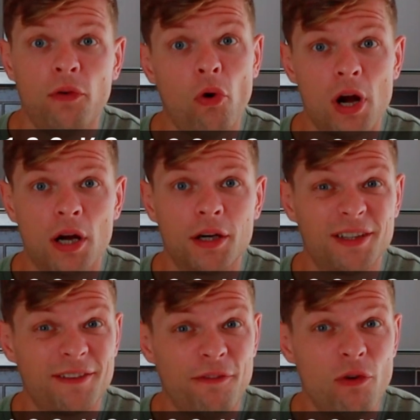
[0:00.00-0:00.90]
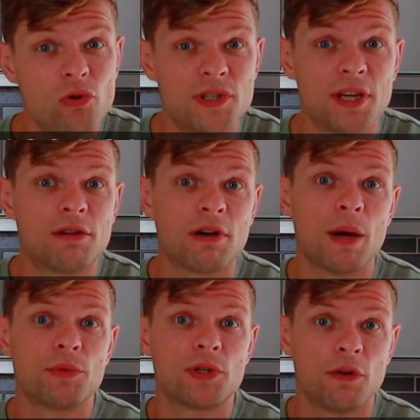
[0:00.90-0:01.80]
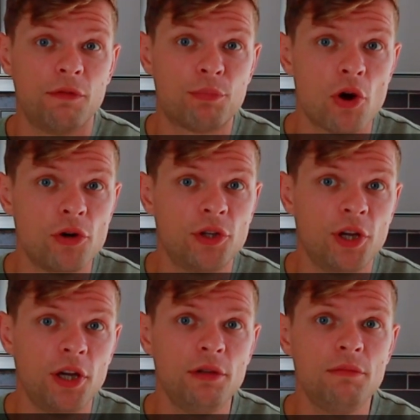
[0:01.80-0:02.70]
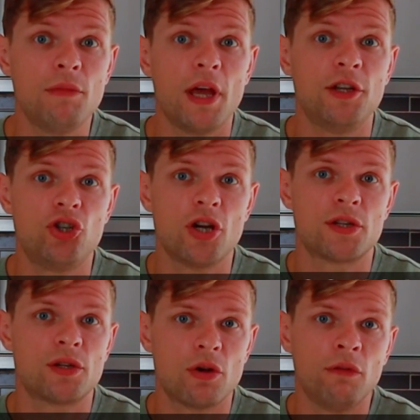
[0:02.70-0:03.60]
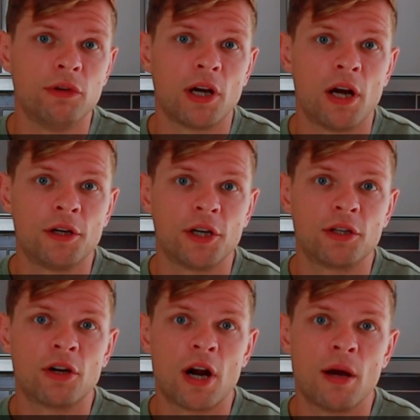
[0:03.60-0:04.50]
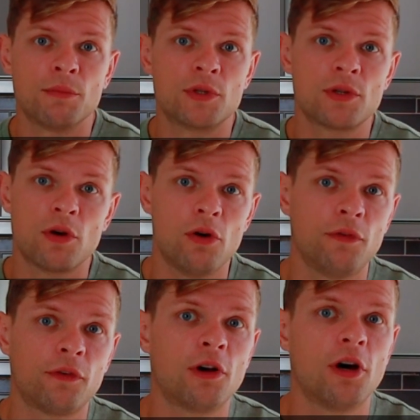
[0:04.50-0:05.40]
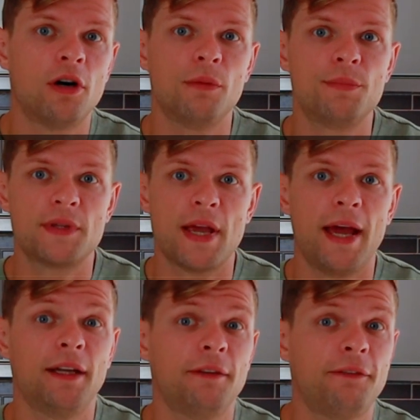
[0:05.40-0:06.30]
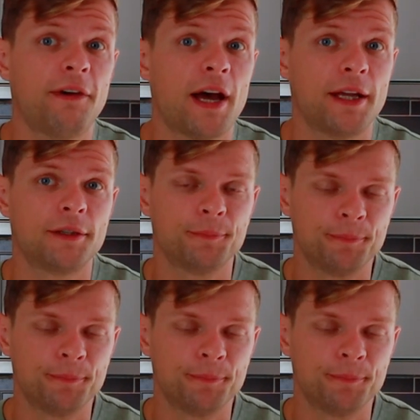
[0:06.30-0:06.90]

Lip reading: 440 grams of protein and just over 100 grams of carbs and fat.